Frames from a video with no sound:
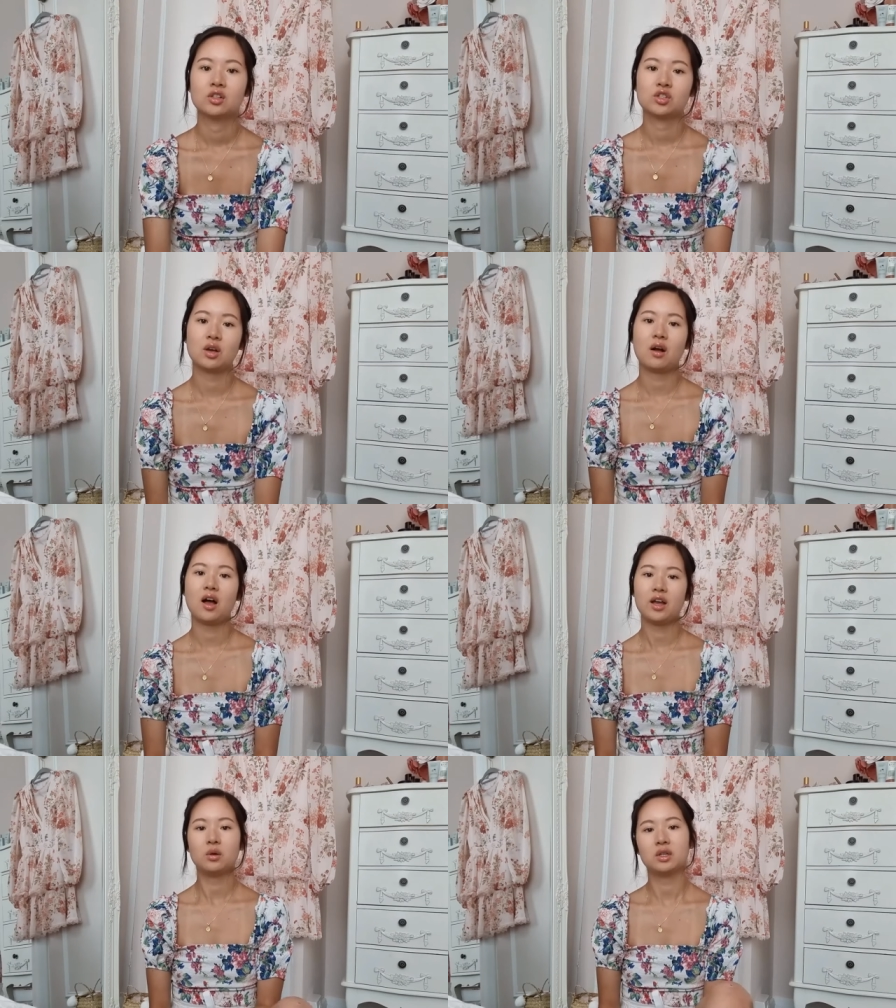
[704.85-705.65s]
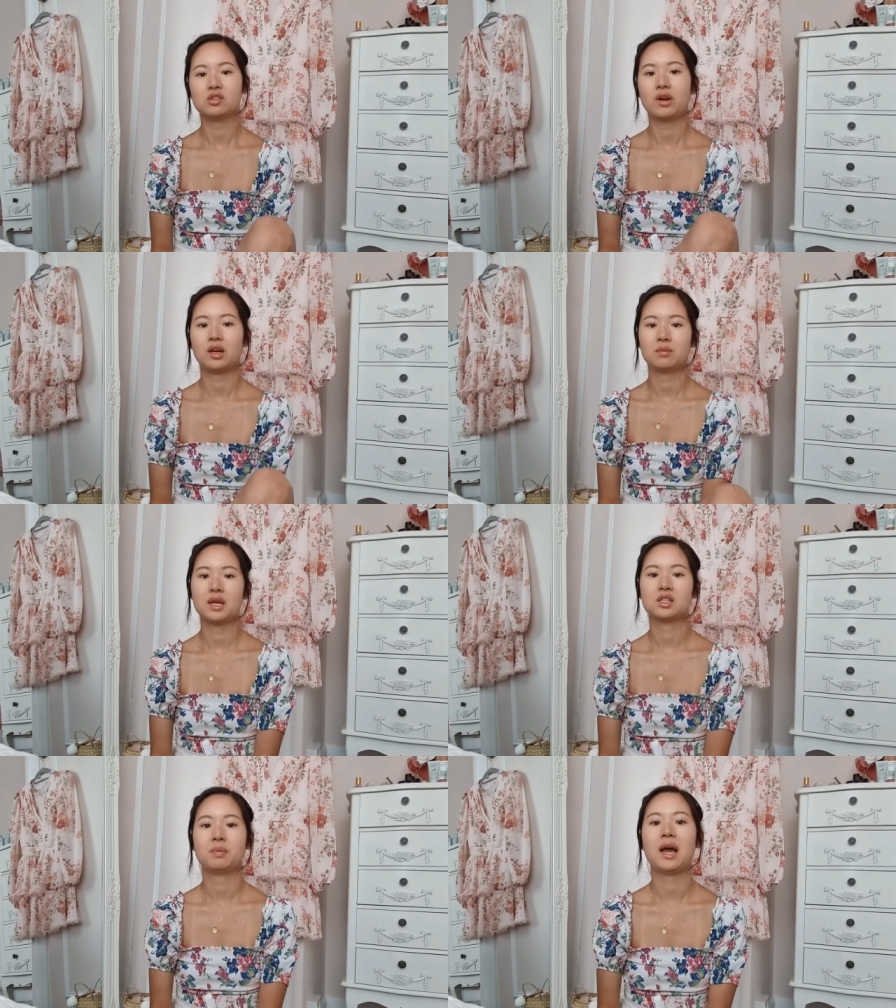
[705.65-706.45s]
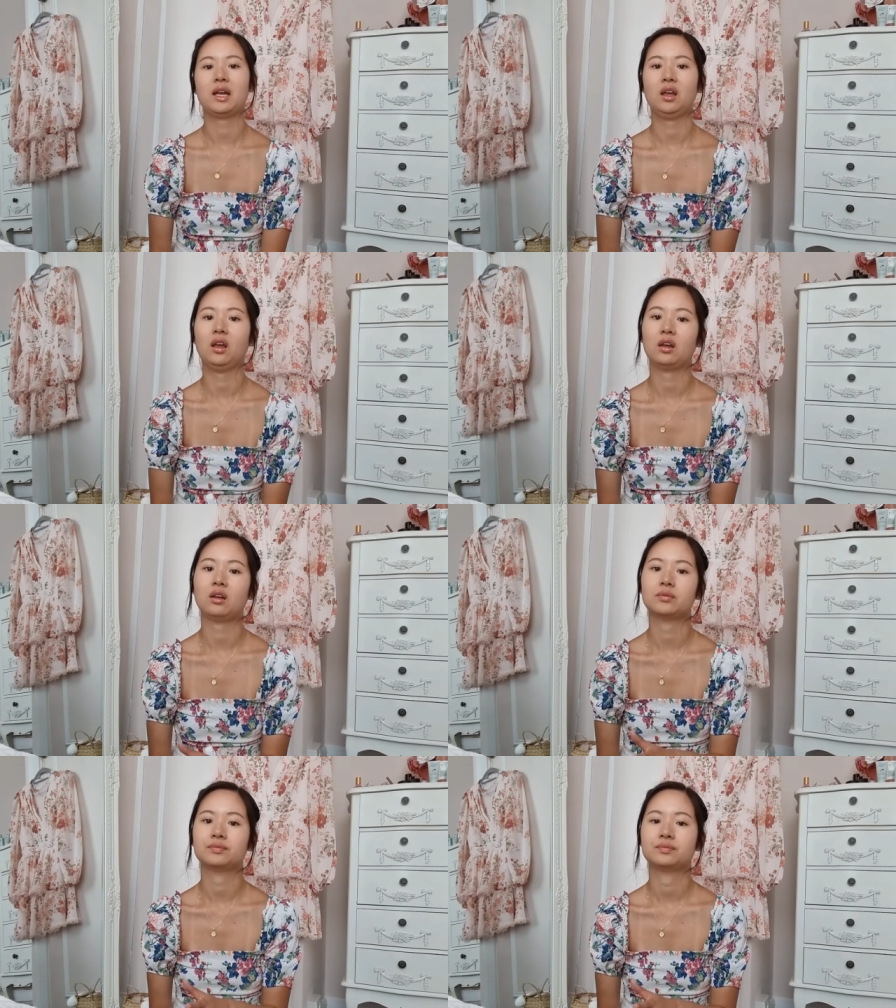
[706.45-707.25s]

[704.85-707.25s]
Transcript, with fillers: so I always recommend packing